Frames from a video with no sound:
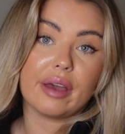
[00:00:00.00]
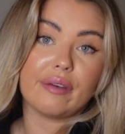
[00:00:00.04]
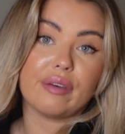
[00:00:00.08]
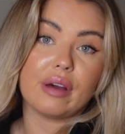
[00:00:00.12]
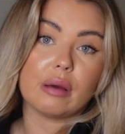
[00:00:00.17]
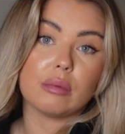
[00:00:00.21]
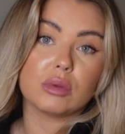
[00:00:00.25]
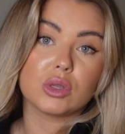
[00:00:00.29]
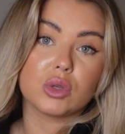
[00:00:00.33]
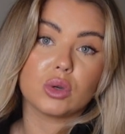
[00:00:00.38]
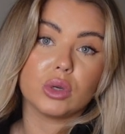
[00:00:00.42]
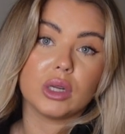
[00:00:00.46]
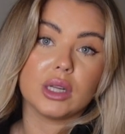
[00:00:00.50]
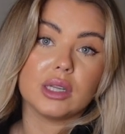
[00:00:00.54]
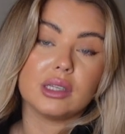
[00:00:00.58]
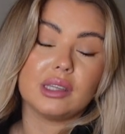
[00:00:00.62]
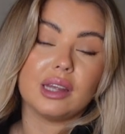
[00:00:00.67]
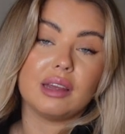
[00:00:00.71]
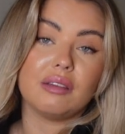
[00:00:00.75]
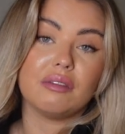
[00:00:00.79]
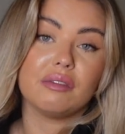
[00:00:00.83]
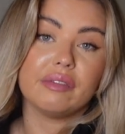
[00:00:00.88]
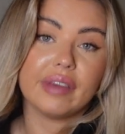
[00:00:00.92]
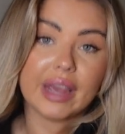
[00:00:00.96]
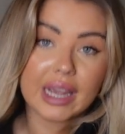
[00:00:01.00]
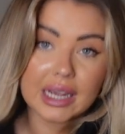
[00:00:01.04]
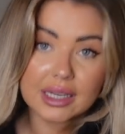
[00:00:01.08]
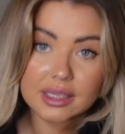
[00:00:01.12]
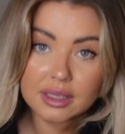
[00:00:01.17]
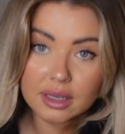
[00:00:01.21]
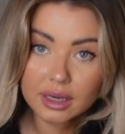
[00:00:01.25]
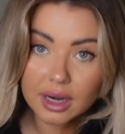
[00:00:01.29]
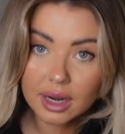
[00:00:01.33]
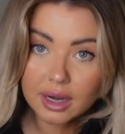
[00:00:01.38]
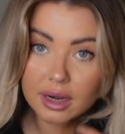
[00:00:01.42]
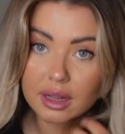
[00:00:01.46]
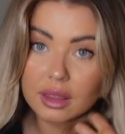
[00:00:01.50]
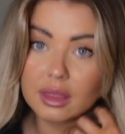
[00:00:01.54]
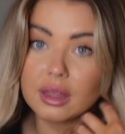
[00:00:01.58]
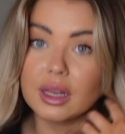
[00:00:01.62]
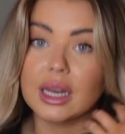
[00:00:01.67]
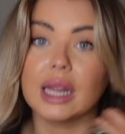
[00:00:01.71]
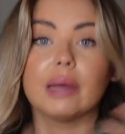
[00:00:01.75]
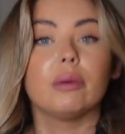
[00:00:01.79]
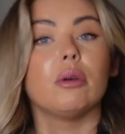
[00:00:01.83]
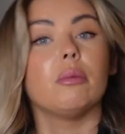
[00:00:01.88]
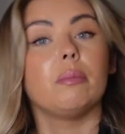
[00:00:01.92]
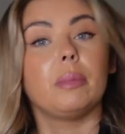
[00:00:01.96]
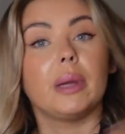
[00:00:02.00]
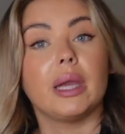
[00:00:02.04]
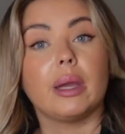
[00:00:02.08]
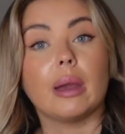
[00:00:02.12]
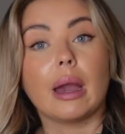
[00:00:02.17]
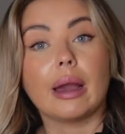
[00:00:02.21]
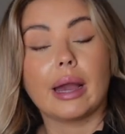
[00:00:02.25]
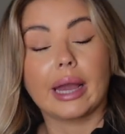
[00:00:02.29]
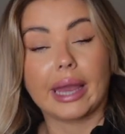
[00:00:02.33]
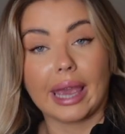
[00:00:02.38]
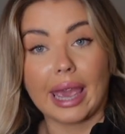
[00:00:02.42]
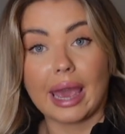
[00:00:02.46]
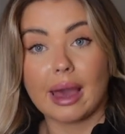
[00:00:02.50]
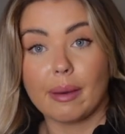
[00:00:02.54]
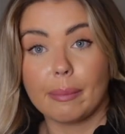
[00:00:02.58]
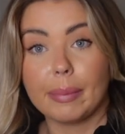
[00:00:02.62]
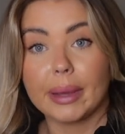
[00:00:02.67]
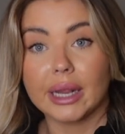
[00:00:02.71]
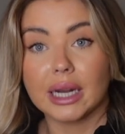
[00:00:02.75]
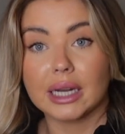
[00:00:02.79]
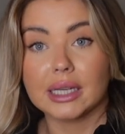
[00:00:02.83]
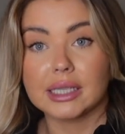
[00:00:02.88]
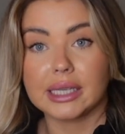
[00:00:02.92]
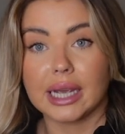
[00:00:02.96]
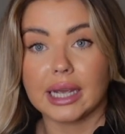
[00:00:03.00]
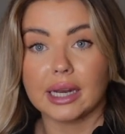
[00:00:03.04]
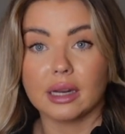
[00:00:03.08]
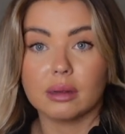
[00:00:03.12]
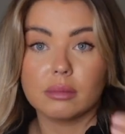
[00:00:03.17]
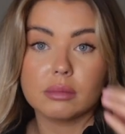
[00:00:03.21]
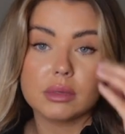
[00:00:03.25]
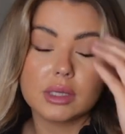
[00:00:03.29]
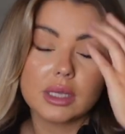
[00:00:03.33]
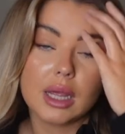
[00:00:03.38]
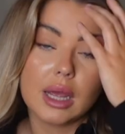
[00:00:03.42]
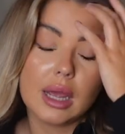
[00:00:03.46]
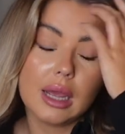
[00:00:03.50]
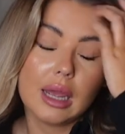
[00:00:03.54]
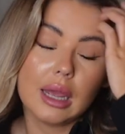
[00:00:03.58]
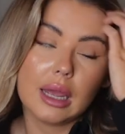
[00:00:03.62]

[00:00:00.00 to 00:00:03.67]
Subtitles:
if I was going to say invest in anything, it would be get a pair of denims.